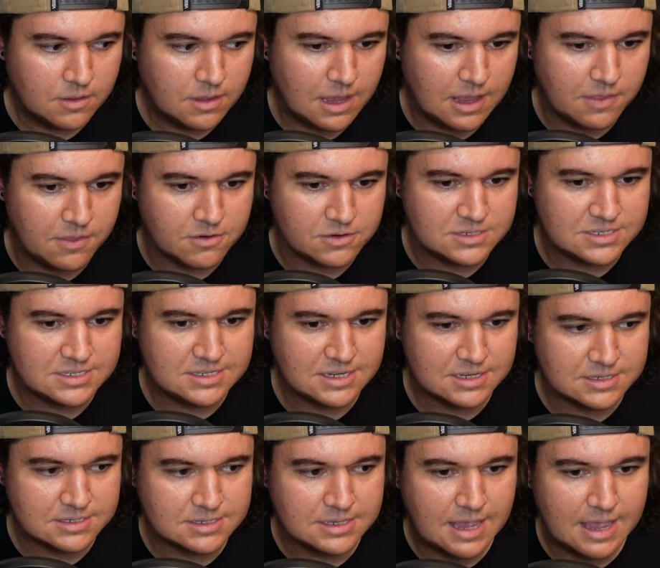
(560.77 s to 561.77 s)
And there's
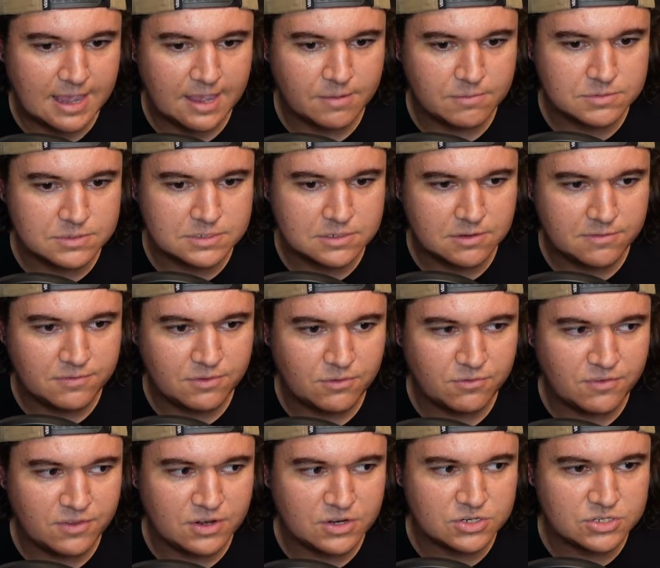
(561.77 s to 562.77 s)
6 games. If
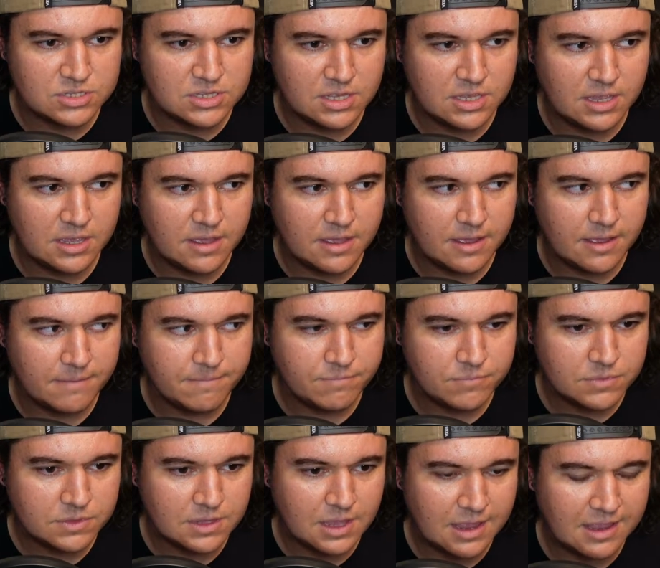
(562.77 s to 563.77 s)
you finish the I
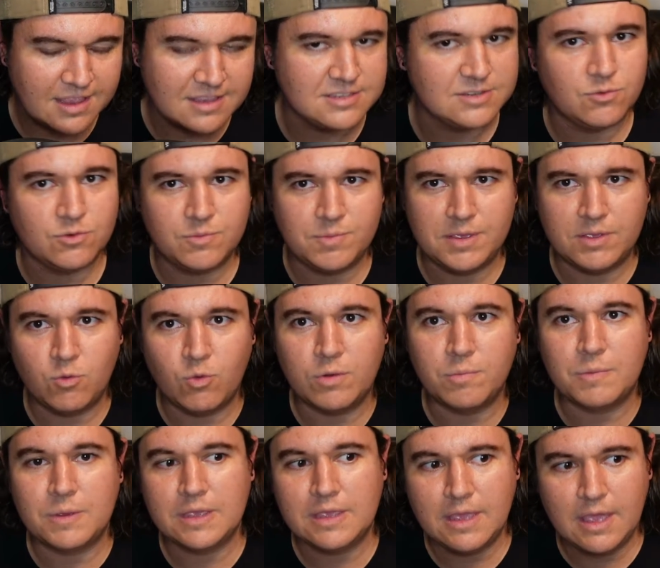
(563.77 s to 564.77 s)
guess it would be
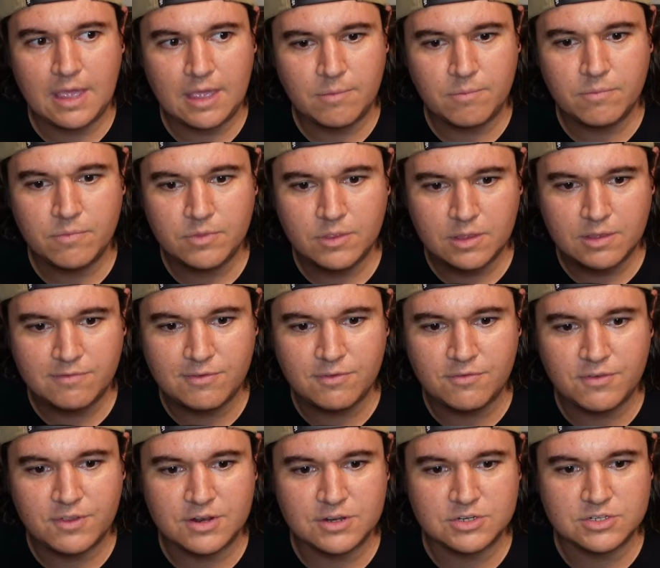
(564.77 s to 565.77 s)
one big game. If you
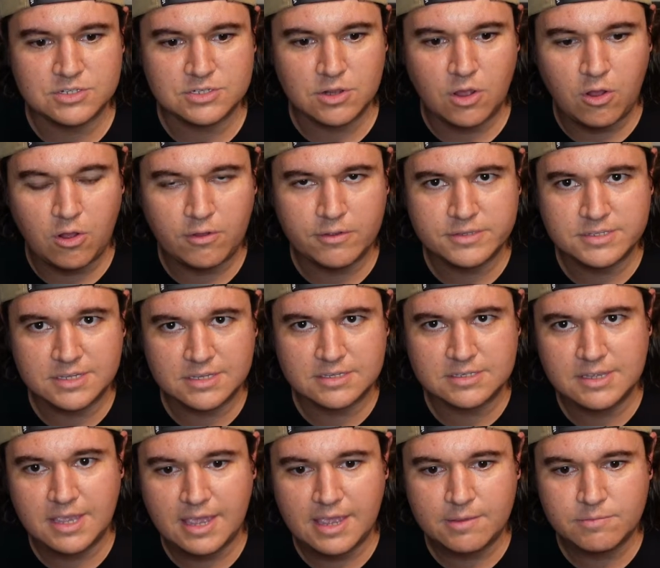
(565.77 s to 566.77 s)
finish all
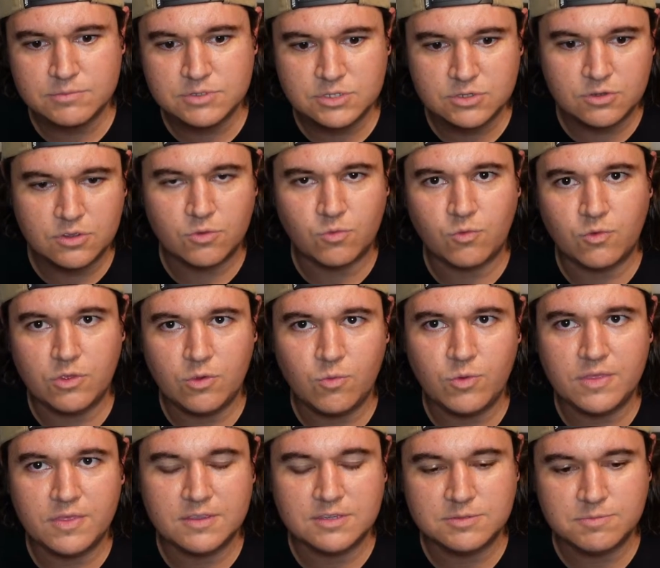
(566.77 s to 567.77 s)
6 games, you
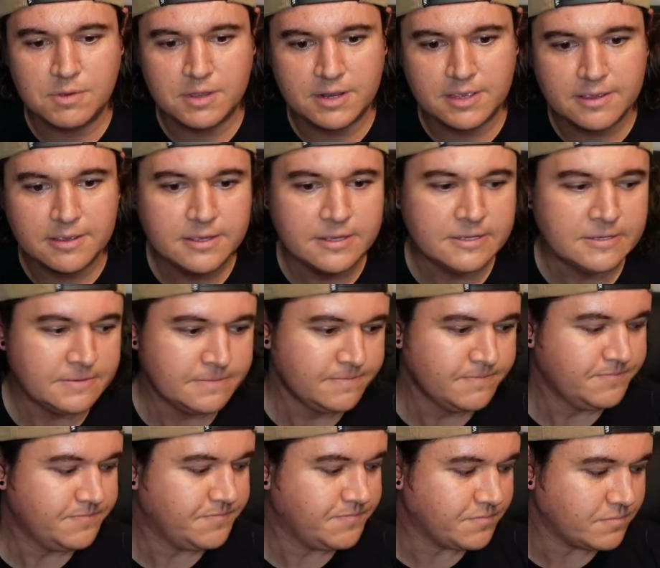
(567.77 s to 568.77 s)
win this money.
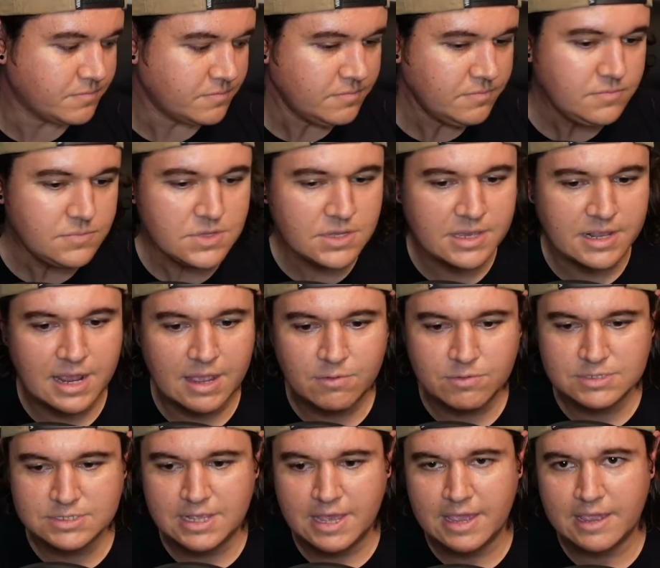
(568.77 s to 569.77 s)
And I
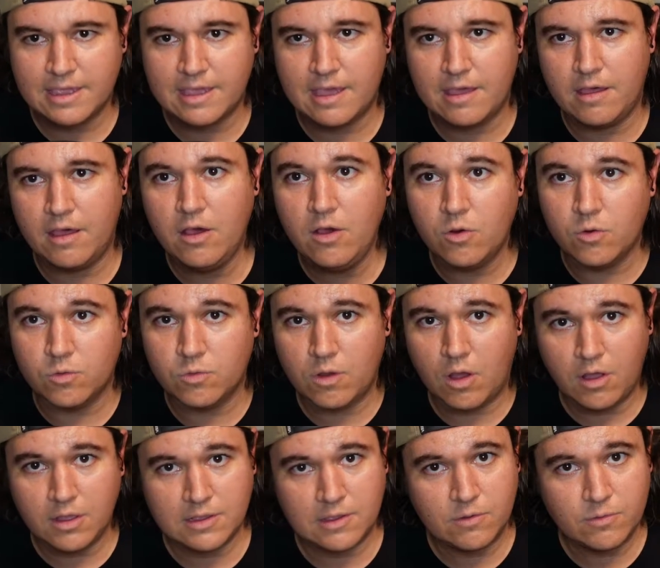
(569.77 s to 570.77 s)
was like,
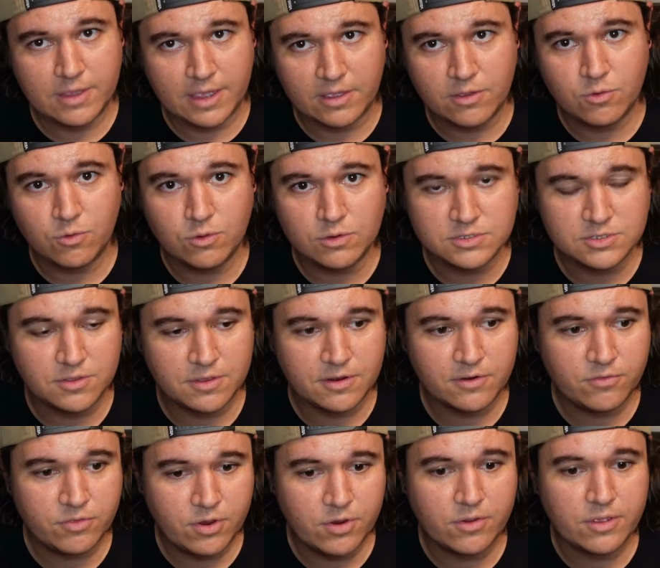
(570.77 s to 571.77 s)
oh, okay, cool. So
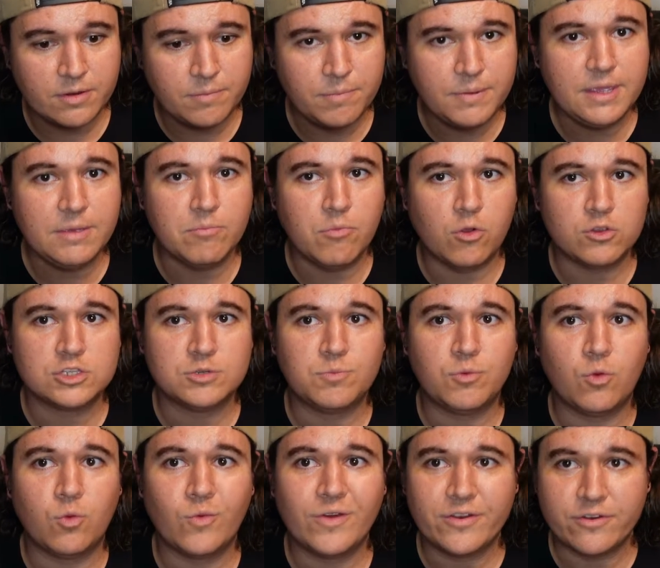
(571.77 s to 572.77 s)
there can be
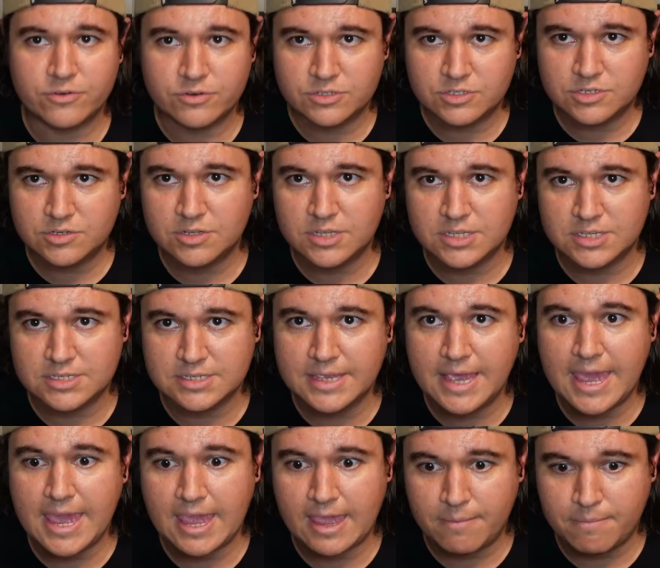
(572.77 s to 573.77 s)
multiple winners to this
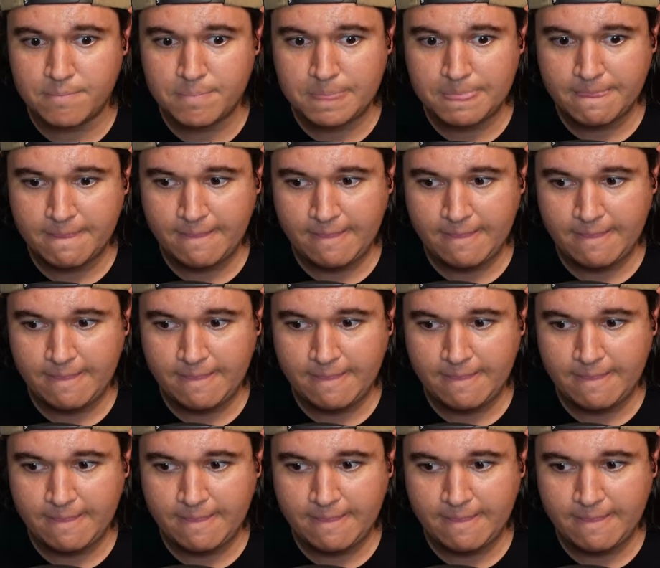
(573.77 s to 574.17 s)
game.